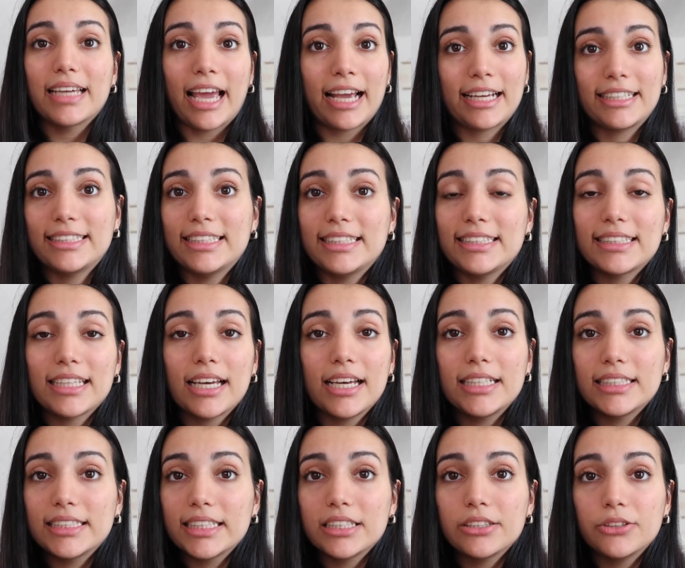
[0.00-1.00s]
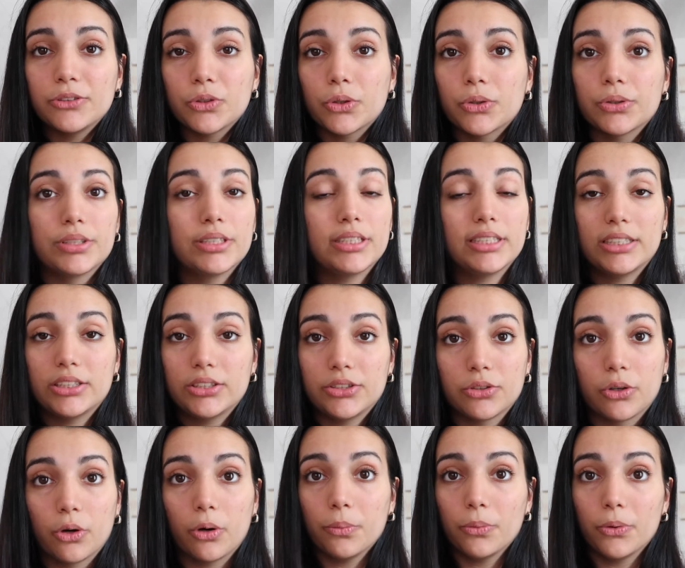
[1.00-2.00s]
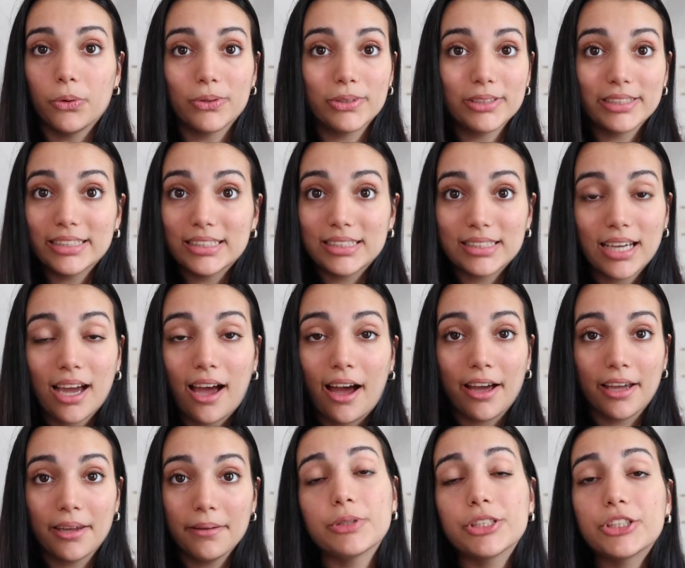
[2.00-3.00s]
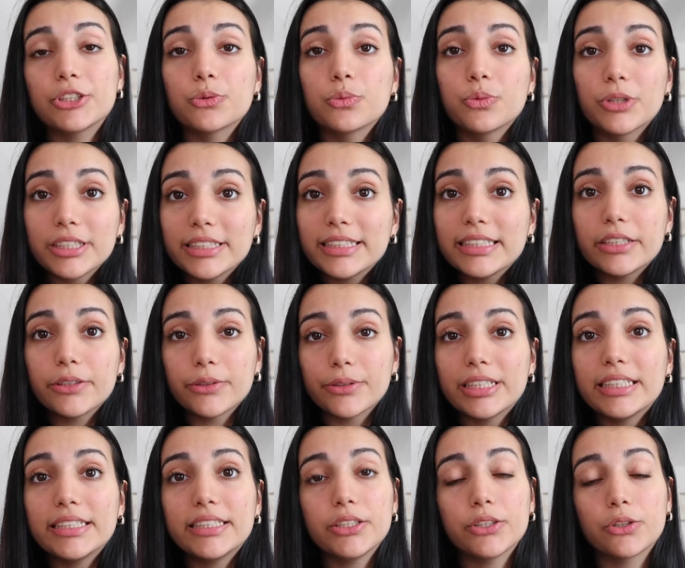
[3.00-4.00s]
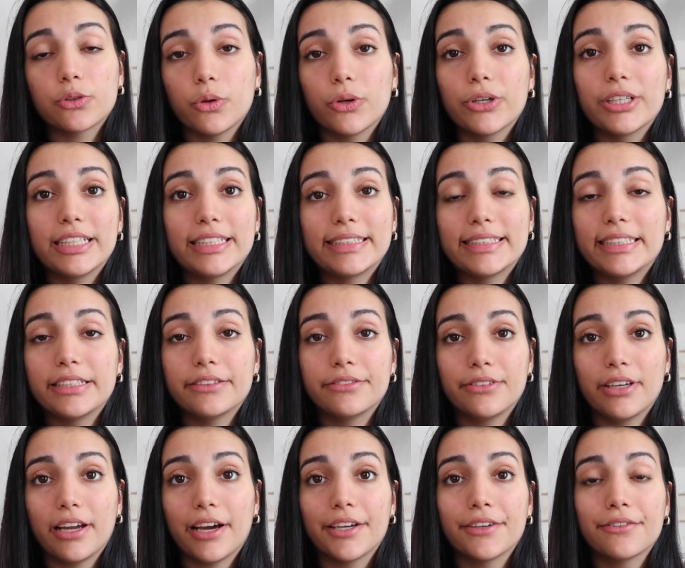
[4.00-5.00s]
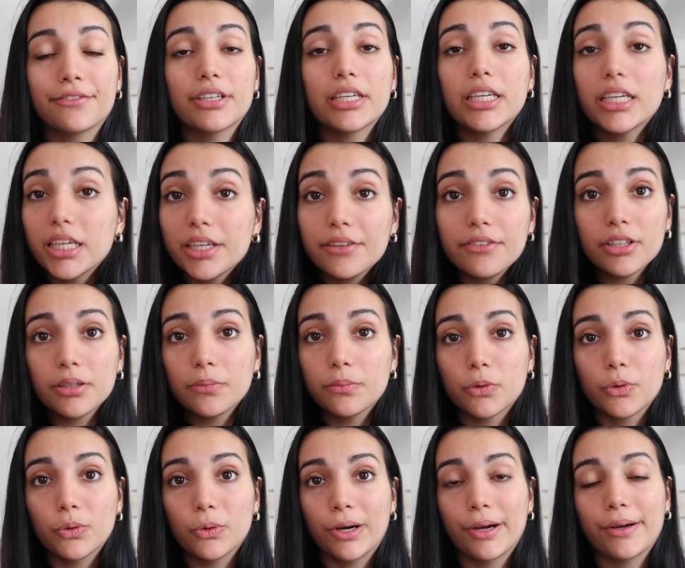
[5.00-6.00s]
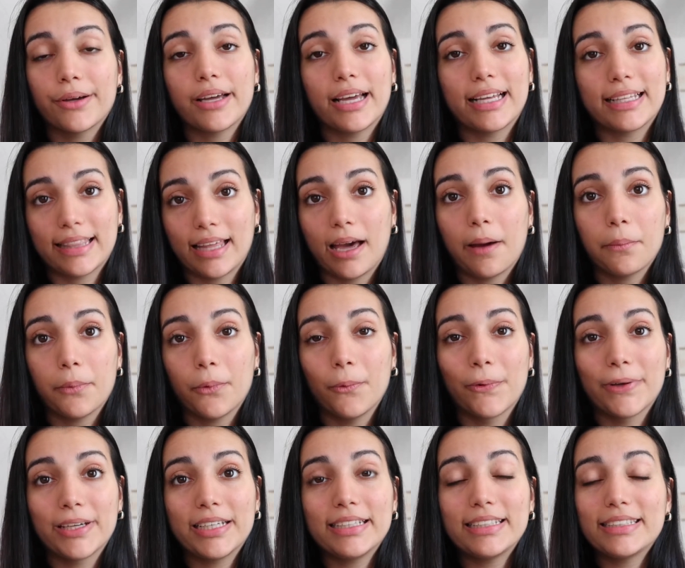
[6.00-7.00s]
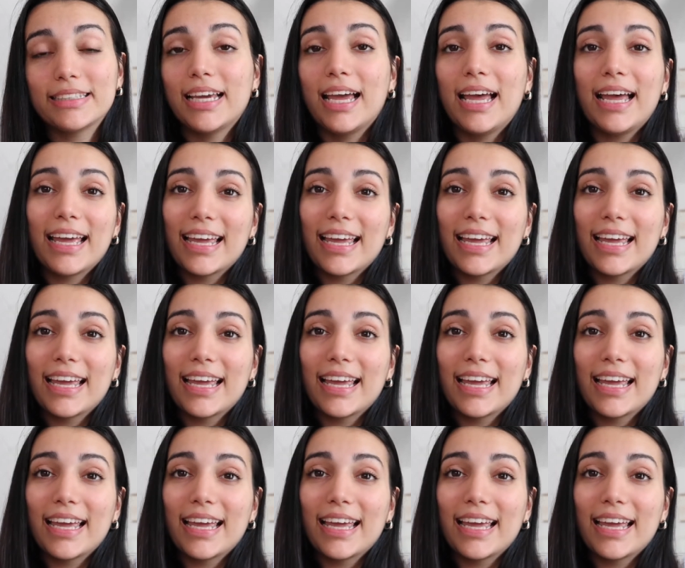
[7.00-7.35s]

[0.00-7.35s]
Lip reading: exercising non-stop all the time, which will decrease your quality of life even more at that point.